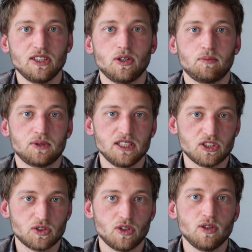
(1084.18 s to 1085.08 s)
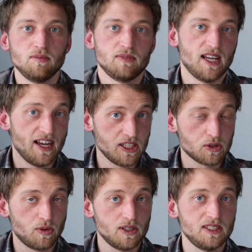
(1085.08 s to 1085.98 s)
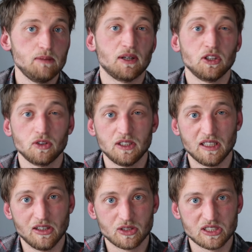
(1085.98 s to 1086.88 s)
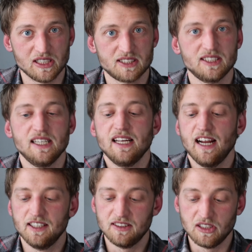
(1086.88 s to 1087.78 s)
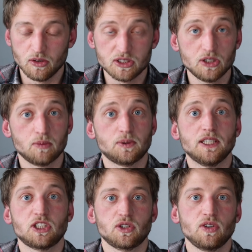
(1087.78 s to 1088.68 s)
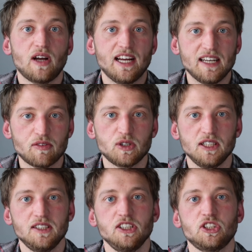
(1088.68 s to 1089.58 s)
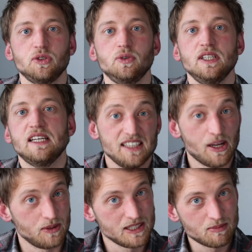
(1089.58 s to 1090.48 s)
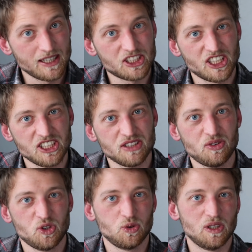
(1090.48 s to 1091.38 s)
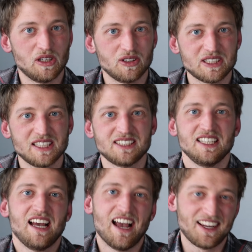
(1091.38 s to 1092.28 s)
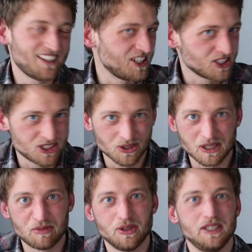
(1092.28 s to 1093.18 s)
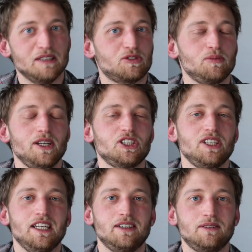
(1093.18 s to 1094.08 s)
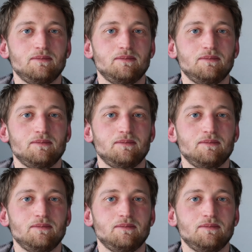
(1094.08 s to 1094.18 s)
compressed RAW, the higher quality, but not in the lossless. And in the lossy compressed RAW, I never had an issue. Now this might change if you shoot in lossless. I can just not give you any information here.